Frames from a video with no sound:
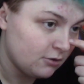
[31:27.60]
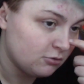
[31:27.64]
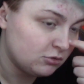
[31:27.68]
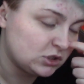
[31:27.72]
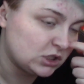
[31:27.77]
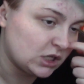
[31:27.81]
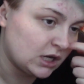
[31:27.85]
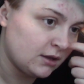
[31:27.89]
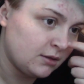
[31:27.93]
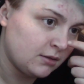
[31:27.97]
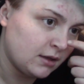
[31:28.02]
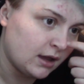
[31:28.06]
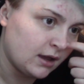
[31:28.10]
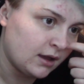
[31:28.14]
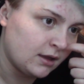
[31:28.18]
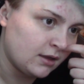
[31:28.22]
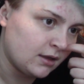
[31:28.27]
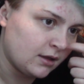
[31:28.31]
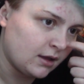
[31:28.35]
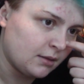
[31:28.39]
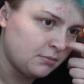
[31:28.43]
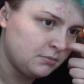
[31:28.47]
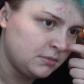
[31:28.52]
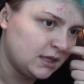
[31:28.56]
which
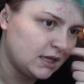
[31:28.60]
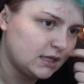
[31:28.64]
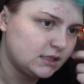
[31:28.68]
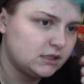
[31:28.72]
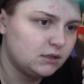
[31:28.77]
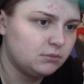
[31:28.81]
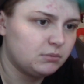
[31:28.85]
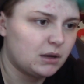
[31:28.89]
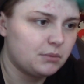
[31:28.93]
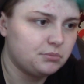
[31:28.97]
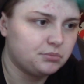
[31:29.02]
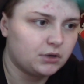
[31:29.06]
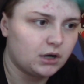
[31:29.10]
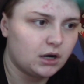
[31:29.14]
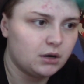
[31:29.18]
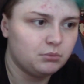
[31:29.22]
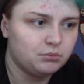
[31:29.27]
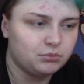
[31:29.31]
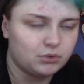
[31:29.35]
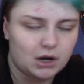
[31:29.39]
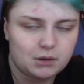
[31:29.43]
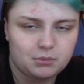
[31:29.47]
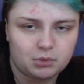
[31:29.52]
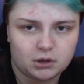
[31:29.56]
I'm guessing by
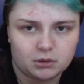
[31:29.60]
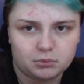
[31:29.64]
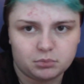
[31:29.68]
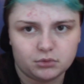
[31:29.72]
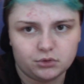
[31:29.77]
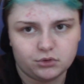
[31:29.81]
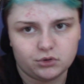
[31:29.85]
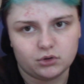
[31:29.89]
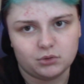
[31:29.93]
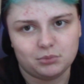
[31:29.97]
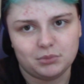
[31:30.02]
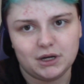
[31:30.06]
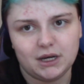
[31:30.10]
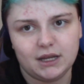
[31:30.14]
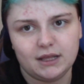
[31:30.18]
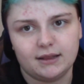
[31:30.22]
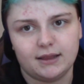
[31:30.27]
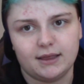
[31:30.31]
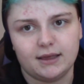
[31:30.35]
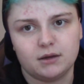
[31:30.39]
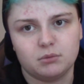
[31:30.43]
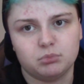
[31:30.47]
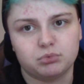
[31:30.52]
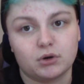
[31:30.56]
bright purple they're meaning
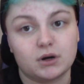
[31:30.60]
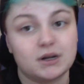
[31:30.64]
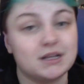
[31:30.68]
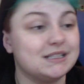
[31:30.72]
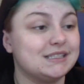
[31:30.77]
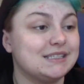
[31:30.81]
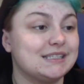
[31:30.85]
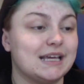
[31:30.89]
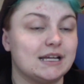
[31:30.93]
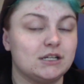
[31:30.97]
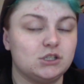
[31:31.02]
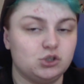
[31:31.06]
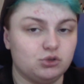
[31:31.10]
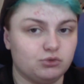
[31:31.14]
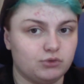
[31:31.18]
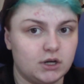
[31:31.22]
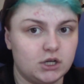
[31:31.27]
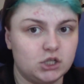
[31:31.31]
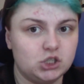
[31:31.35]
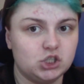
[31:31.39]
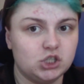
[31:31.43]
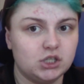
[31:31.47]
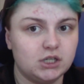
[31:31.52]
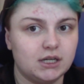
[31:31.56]
like bright in
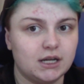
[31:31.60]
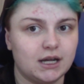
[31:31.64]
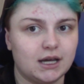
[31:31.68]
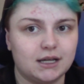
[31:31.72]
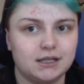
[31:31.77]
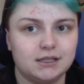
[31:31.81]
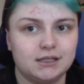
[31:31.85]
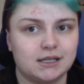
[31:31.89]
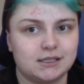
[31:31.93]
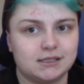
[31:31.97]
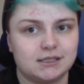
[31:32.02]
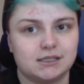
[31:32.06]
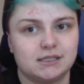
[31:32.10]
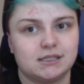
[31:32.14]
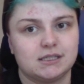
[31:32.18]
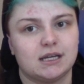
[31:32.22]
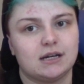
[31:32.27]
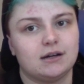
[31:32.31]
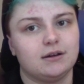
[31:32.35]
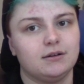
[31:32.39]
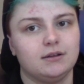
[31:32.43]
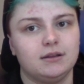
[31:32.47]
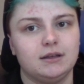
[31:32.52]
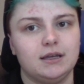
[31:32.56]
saturation, not
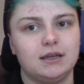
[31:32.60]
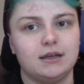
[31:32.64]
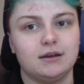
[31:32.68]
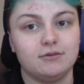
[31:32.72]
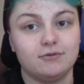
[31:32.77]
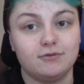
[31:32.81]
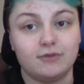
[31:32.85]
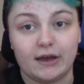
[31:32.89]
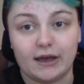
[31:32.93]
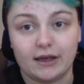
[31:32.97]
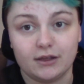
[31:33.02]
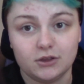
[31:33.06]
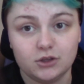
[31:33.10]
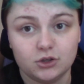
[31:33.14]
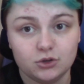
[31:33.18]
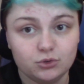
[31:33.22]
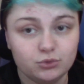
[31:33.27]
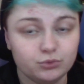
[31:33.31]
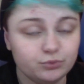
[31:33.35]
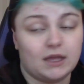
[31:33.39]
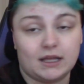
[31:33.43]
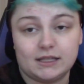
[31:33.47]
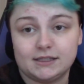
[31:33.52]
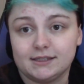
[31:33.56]
necessarily in value.
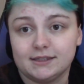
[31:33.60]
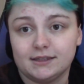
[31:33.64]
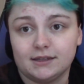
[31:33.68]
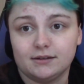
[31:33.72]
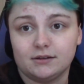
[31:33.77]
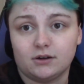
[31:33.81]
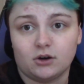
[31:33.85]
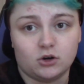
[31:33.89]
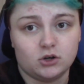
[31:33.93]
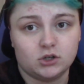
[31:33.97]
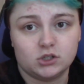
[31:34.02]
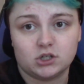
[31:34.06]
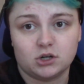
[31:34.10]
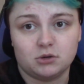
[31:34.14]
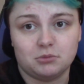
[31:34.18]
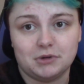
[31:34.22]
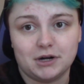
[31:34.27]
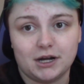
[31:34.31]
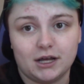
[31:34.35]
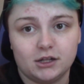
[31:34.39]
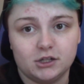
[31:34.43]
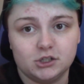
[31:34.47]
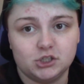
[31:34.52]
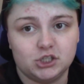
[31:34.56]
That's art
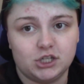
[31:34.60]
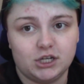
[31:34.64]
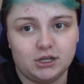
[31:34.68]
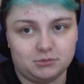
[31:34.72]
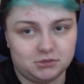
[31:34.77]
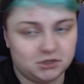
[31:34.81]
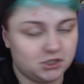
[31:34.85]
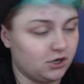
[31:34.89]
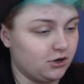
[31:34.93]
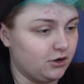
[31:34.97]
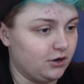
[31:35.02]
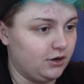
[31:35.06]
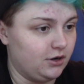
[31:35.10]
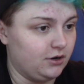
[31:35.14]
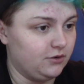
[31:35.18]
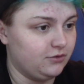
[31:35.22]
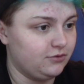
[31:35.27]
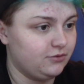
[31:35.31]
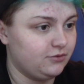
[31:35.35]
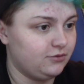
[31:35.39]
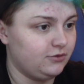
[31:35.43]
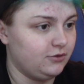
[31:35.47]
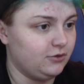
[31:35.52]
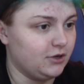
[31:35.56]
terminology. I'm sorry
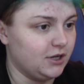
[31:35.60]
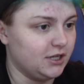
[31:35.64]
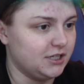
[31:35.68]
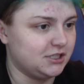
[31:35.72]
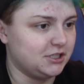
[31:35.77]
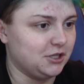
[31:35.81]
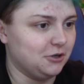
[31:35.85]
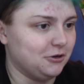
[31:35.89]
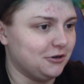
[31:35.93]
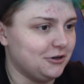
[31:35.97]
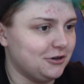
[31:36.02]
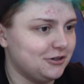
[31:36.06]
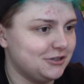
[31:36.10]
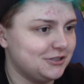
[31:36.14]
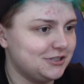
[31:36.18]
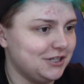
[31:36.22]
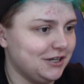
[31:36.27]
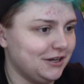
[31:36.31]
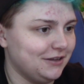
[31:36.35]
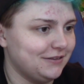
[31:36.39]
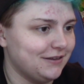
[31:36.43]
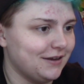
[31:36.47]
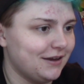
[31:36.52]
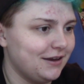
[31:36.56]
if you guys don't understand